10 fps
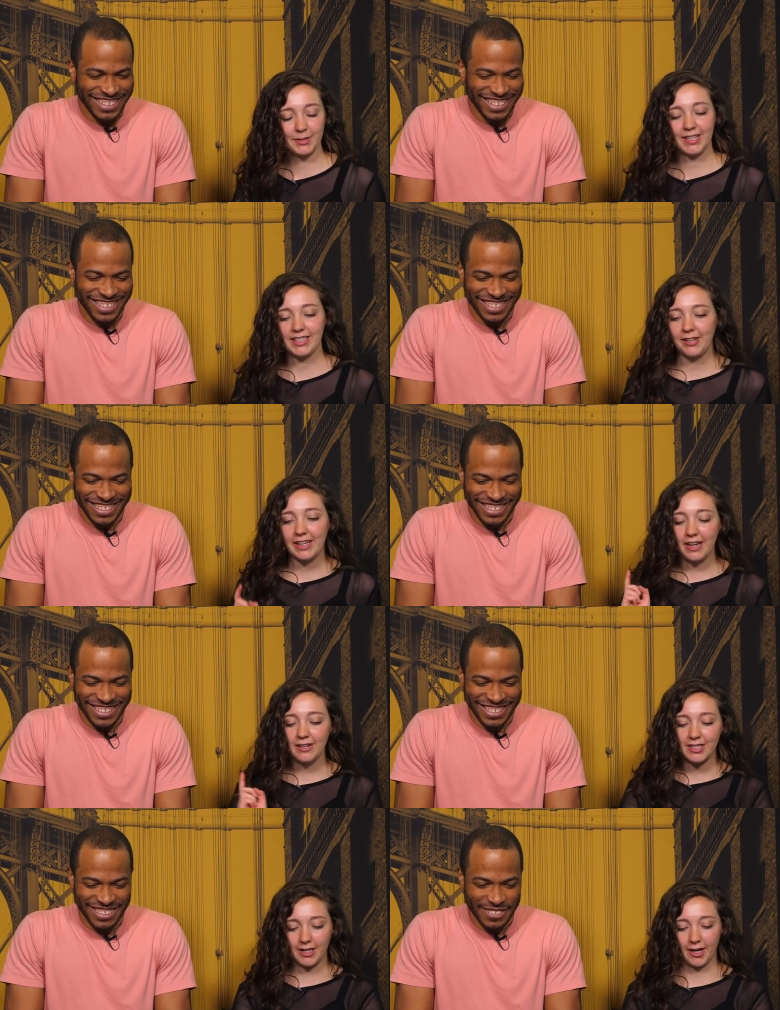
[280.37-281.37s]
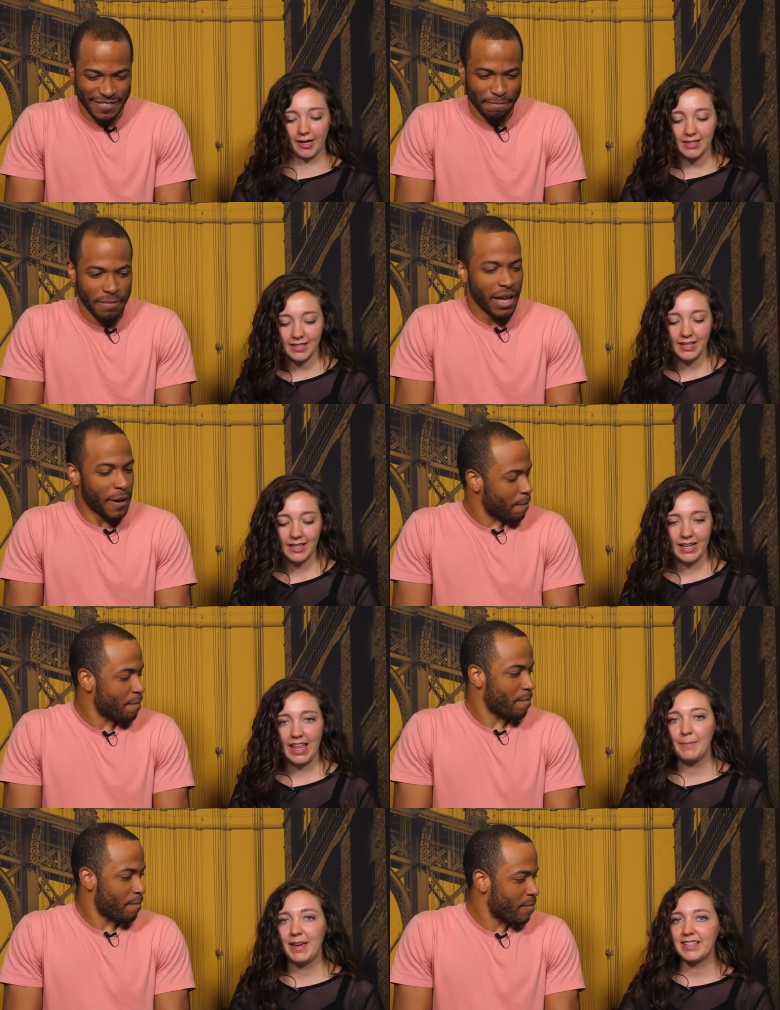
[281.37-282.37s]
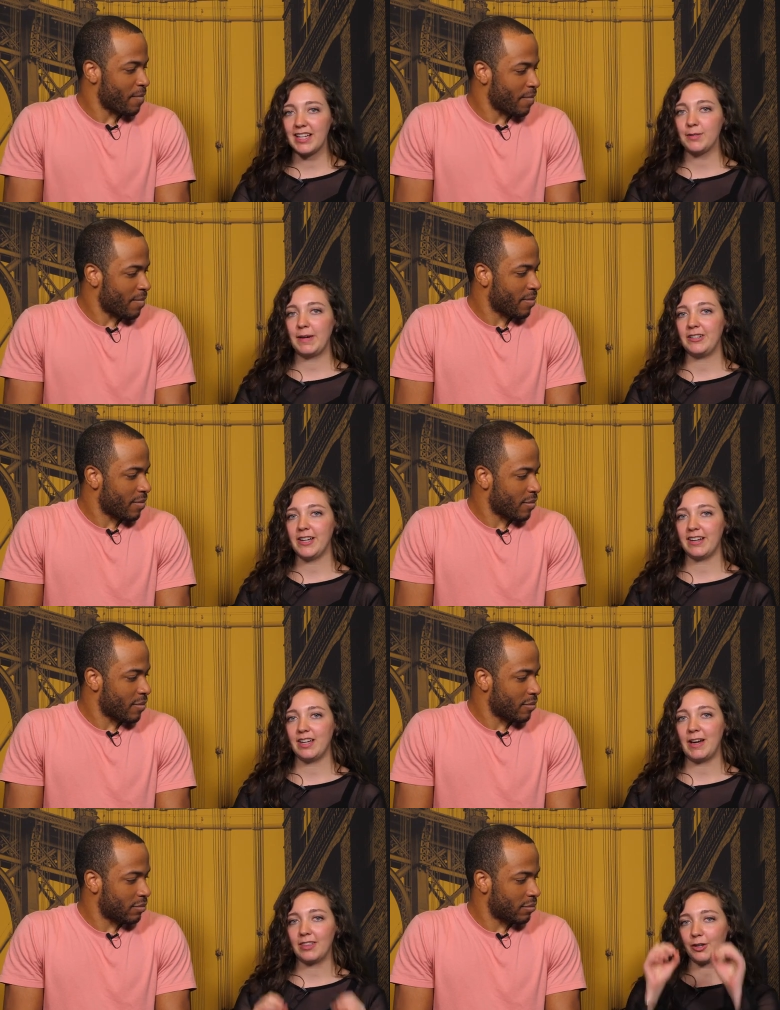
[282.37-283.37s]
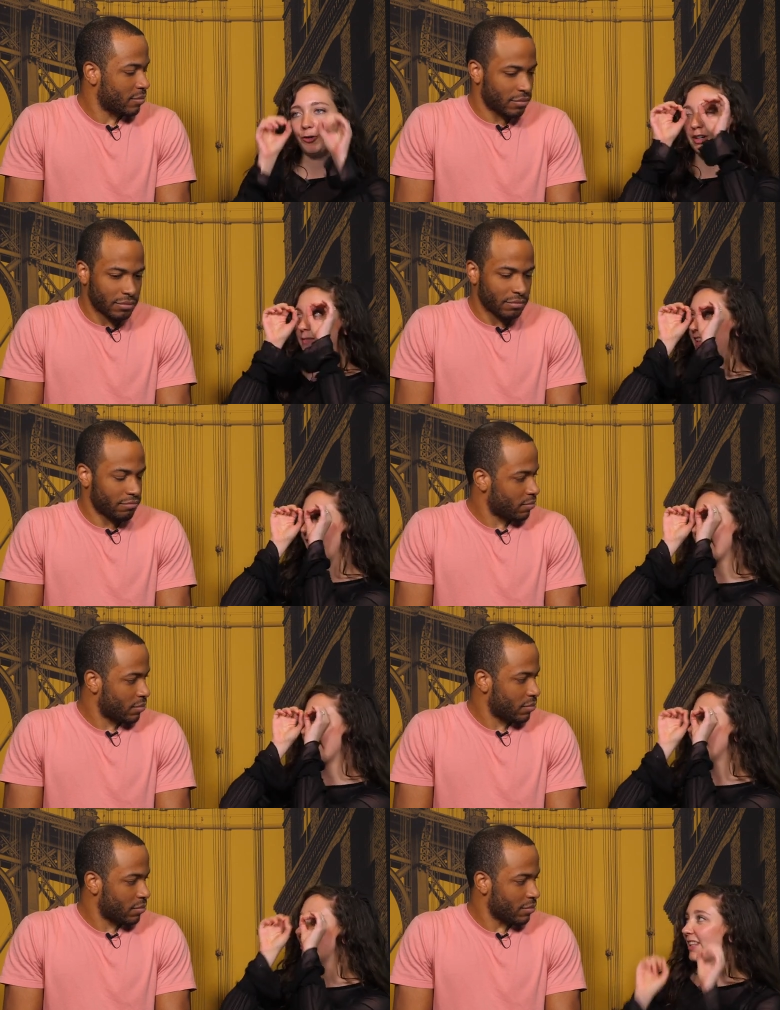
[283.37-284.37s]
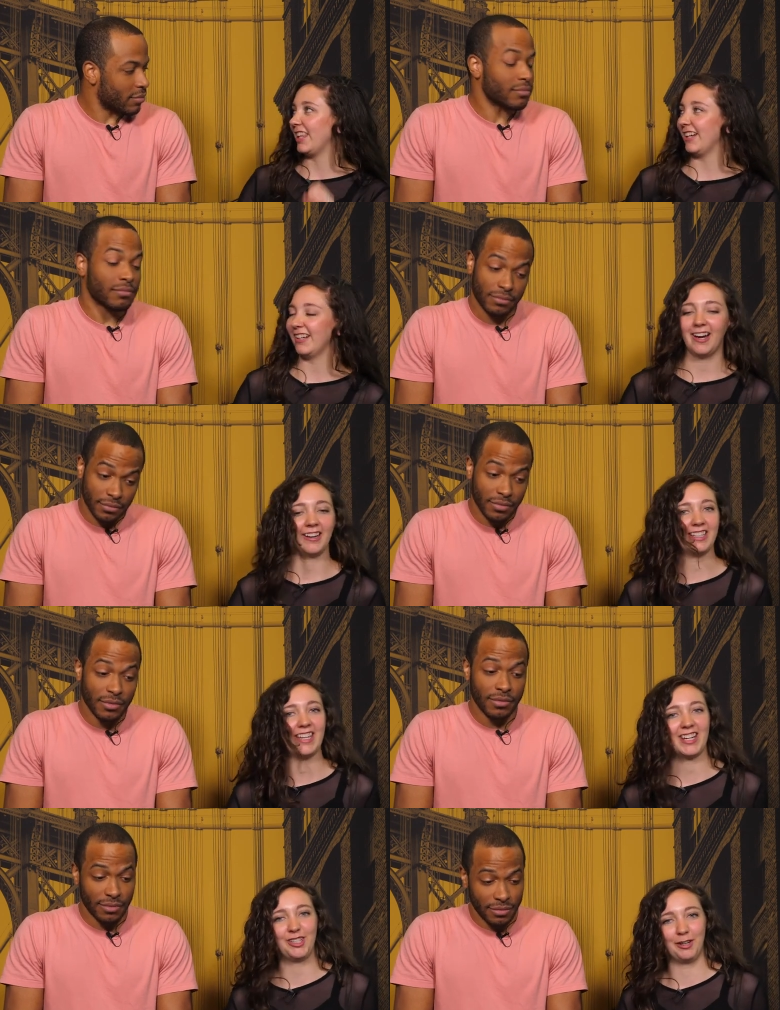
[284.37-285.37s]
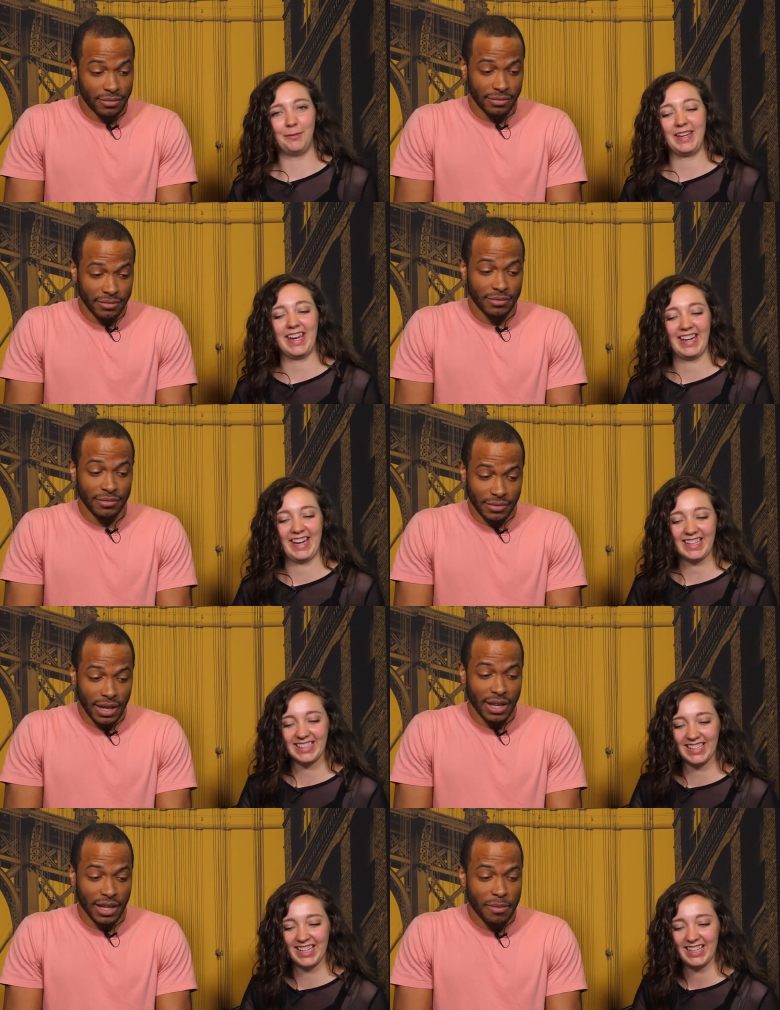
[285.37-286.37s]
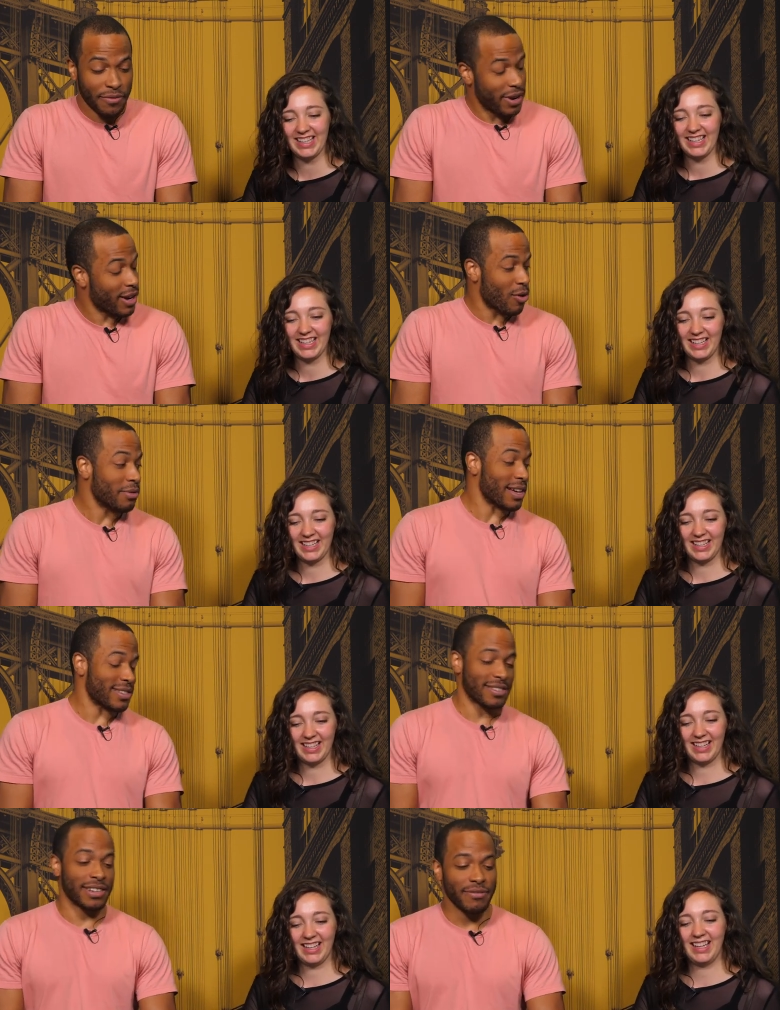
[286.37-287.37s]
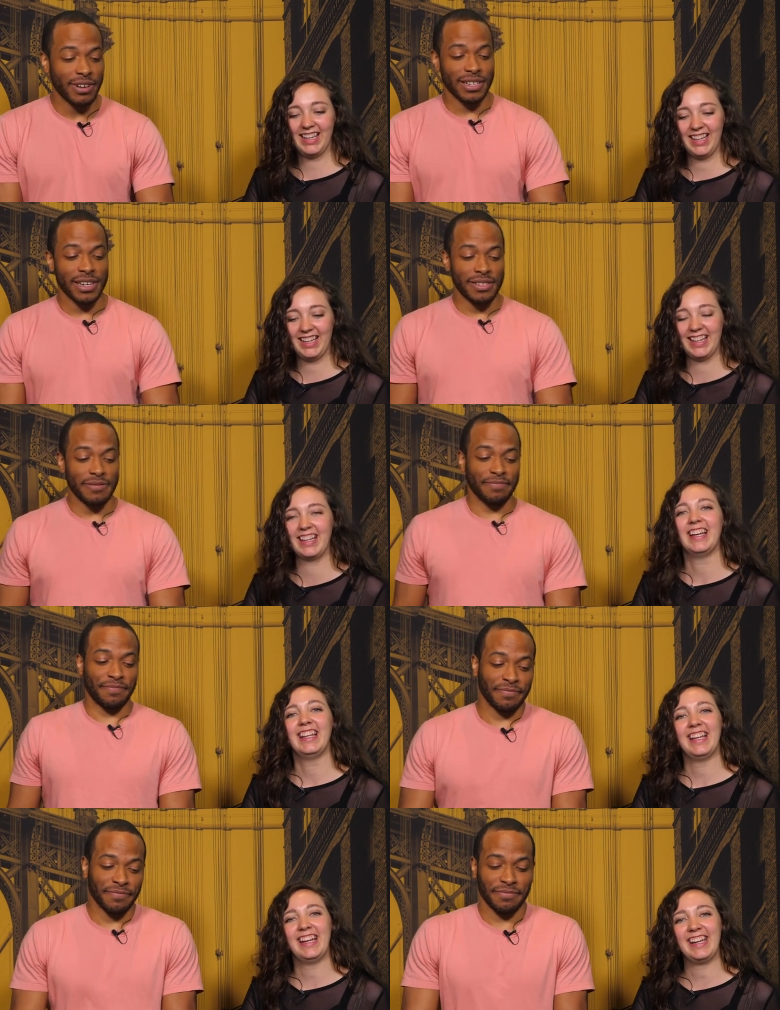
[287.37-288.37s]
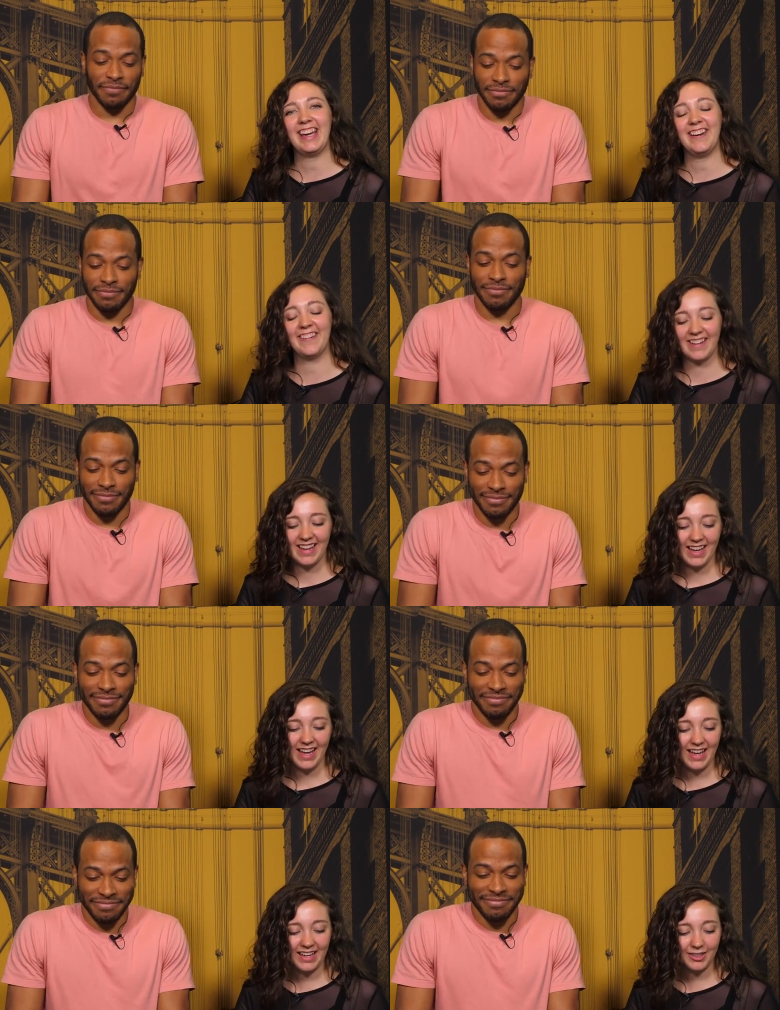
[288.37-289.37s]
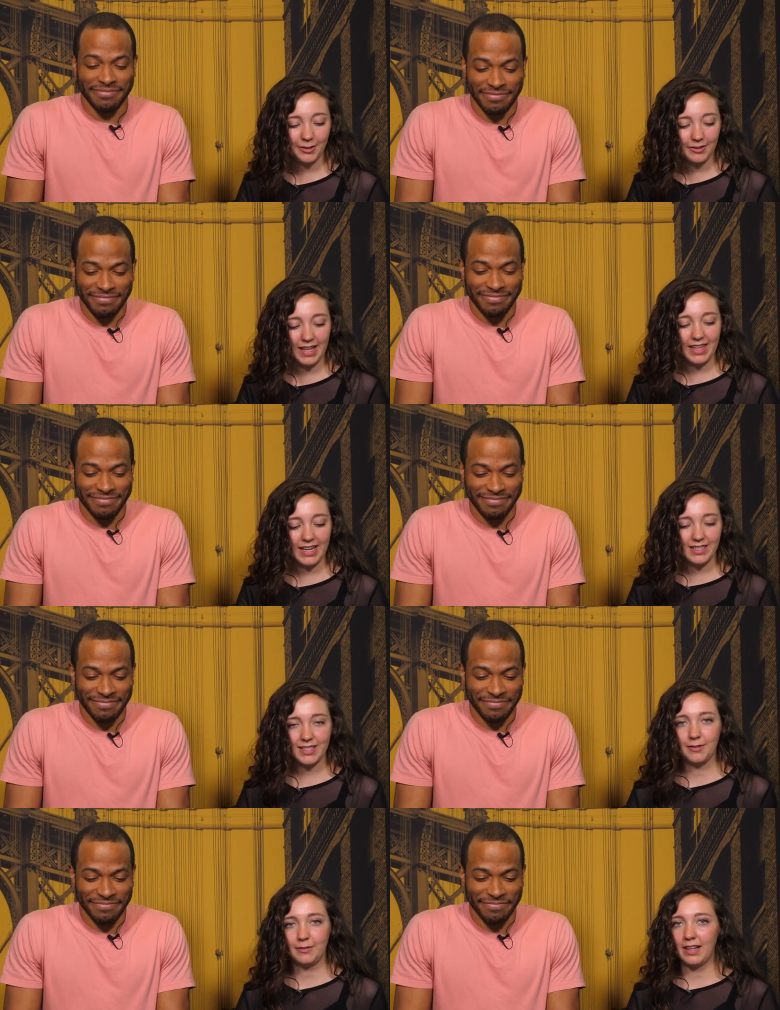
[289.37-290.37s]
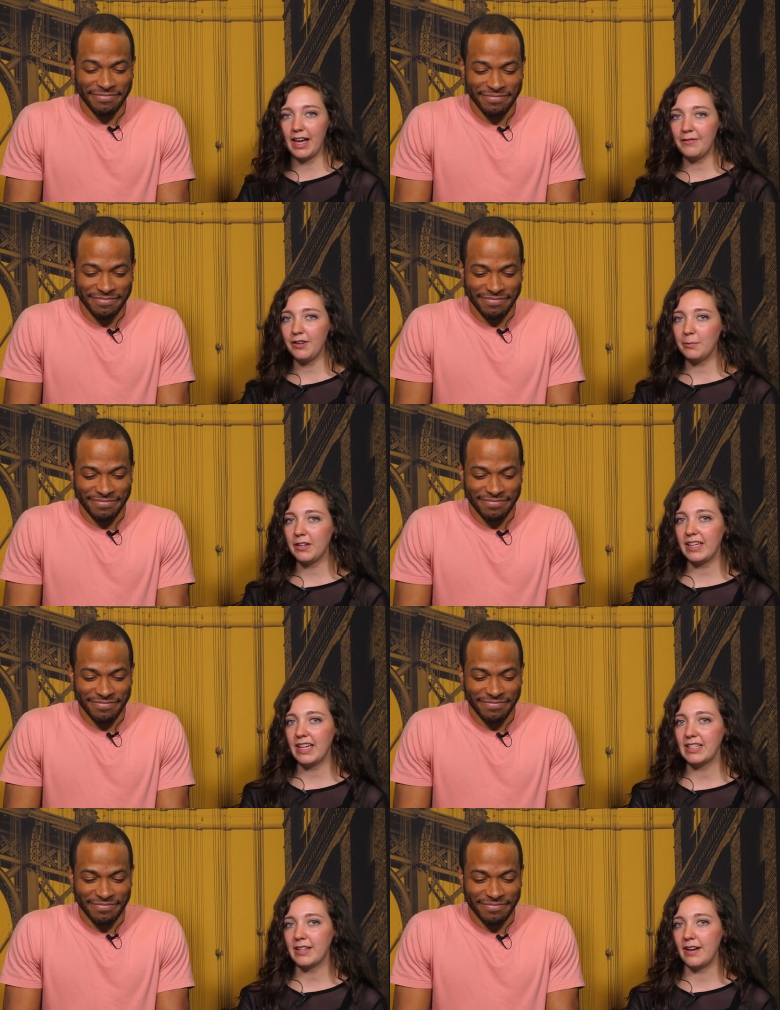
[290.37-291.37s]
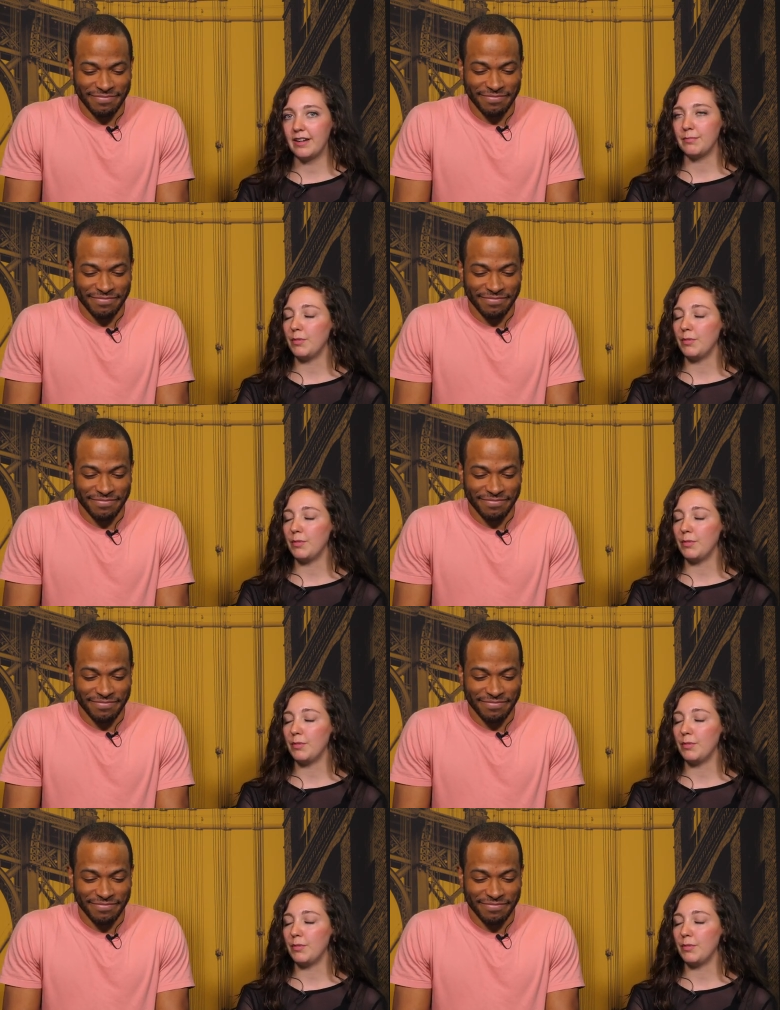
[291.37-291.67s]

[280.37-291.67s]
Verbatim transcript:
Speaker 1: So that's how you got your start. Yeah. And that makes sense why you're talking about the Corb glasses with mm. your architectural beginnings. Yeah, the
Speaker 2: guy before I had Corb glasses on, I recognize it.
Speaker 1: there you go. Mm -hmm. uh, cool. And then, so a lot of your work is on